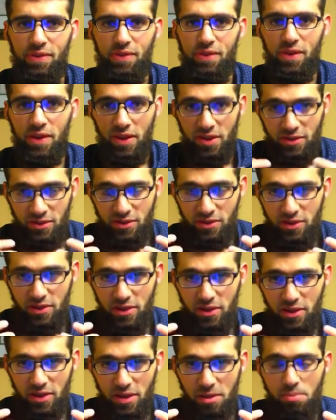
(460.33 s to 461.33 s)
it's
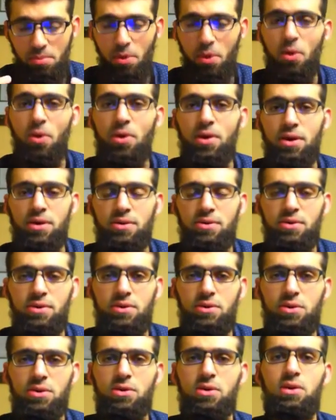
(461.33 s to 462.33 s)
important
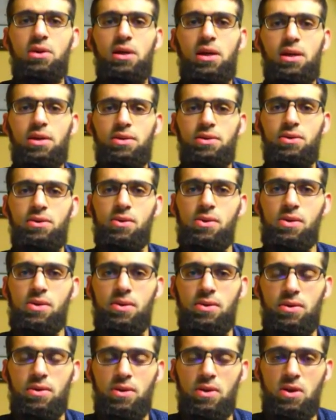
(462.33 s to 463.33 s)
to look at
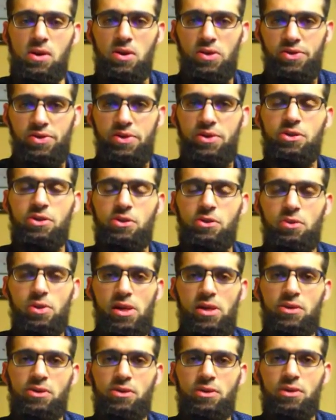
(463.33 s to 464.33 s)
your
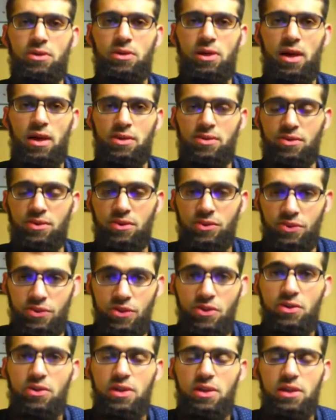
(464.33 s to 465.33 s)
situation as a
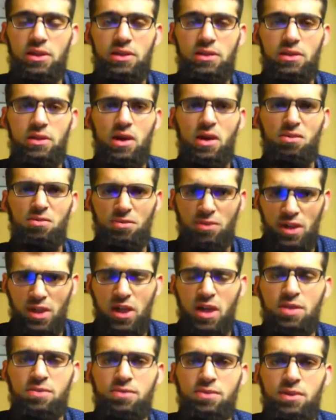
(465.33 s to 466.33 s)
journey of
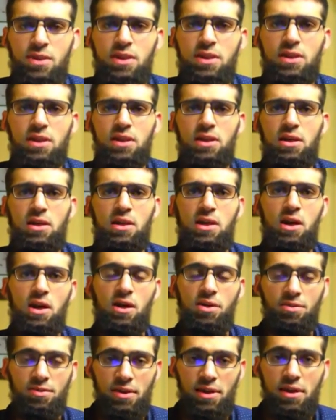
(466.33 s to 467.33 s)
recovery,
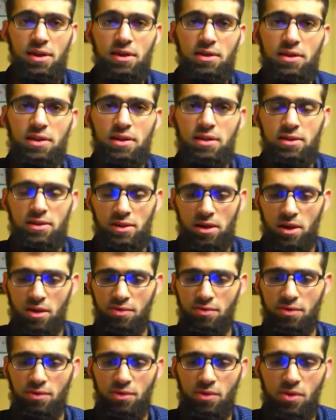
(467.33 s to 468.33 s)
of healing,
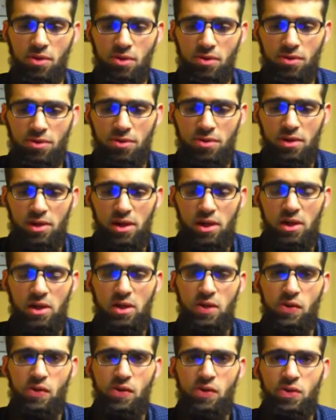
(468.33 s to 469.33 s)
of growth,
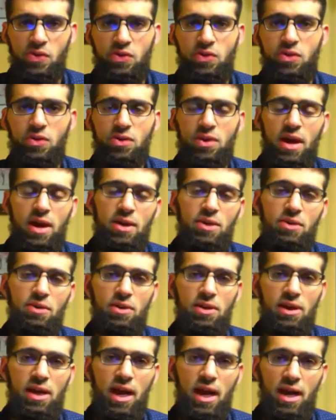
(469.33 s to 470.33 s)
so that you
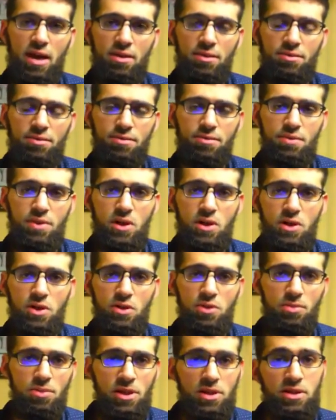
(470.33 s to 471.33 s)
can have the
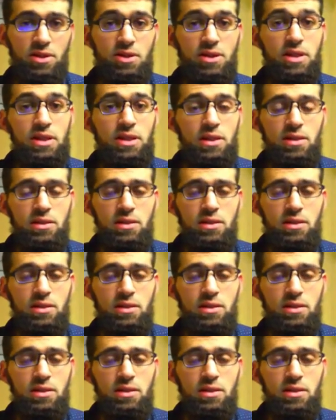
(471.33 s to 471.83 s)
humility